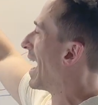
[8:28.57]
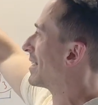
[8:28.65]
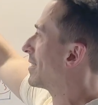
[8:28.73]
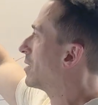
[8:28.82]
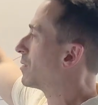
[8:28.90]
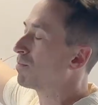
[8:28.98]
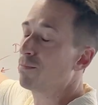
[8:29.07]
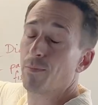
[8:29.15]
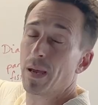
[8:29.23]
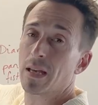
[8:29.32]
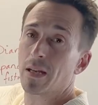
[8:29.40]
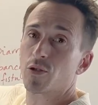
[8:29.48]
acids
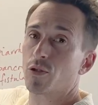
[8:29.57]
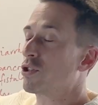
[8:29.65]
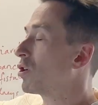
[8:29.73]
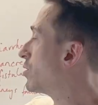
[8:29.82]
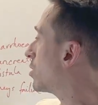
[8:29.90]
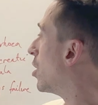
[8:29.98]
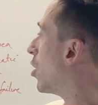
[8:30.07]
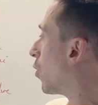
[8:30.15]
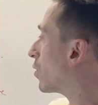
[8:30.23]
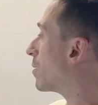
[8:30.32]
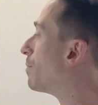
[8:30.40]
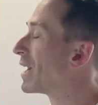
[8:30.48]
being introduced
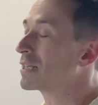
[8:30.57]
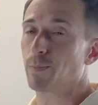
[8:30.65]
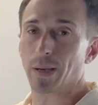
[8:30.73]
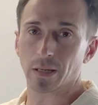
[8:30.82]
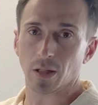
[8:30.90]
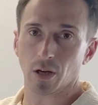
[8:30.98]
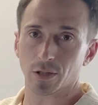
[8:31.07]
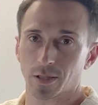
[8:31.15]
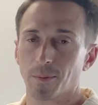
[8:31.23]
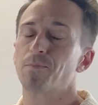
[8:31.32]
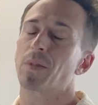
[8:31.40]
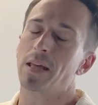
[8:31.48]
or the base being
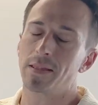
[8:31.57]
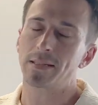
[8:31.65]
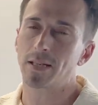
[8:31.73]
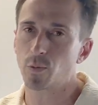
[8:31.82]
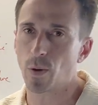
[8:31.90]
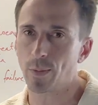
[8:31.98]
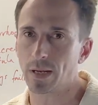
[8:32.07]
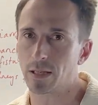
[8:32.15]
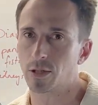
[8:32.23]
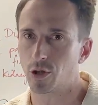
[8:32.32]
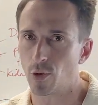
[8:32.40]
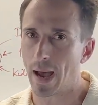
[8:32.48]
lost? And this is when we need
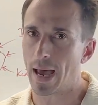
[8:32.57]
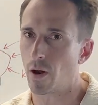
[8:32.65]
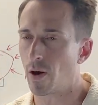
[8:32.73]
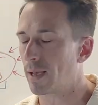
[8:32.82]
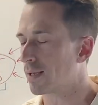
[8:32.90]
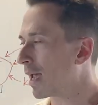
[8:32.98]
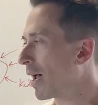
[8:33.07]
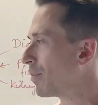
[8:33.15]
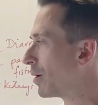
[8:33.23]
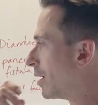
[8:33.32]
to do anion gap.